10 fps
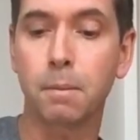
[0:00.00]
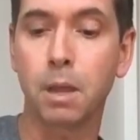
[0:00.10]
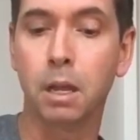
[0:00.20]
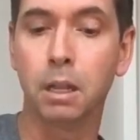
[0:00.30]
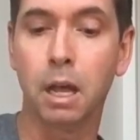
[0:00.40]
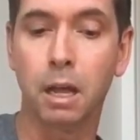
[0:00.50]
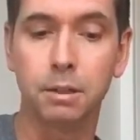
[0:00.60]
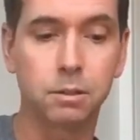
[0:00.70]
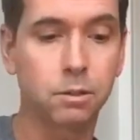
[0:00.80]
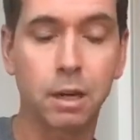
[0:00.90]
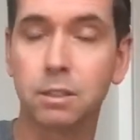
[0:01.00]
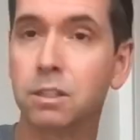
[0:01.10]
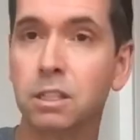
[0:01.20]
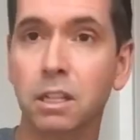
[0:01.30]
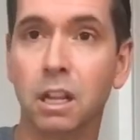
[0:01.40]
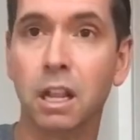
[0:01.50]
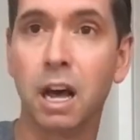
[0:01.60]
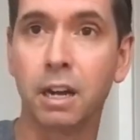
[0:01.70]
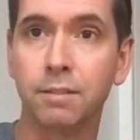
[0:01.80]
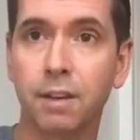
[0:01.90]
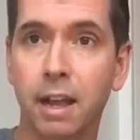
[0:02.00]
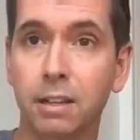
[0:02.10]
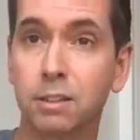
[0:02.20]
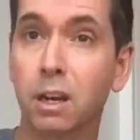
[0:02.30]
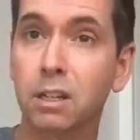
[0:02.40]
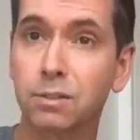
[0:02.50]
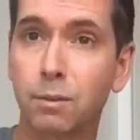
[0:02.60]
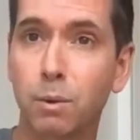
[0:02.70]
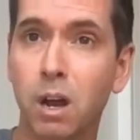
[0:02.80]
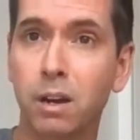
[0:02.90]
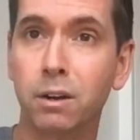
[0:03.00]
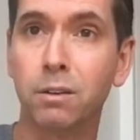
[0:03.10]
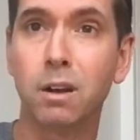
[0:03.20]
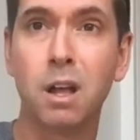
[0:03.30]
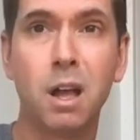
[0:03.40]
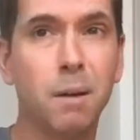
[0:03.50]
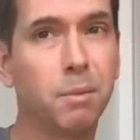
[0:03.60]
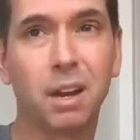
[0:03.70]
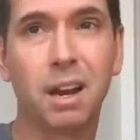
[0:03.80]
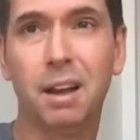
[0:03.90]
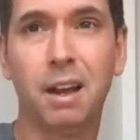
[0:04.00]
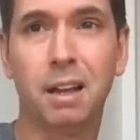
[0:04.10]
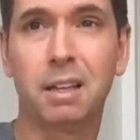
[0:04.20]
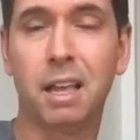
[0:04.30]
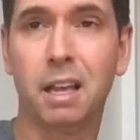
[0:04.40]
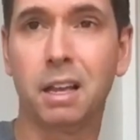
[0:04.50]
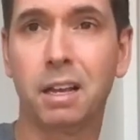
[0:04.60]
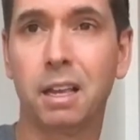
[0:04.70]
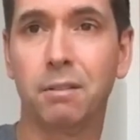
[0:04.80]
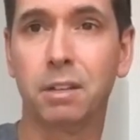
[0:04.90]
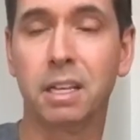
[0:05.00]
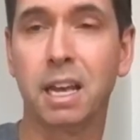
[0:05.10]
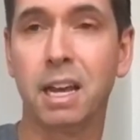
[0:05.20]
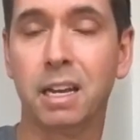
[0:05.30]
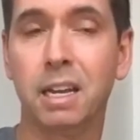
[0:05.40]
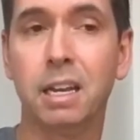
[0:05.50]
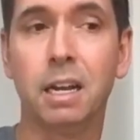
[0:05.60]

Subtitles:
I tried to steal a lot of Angus Young's vibrato, but I can't really get it.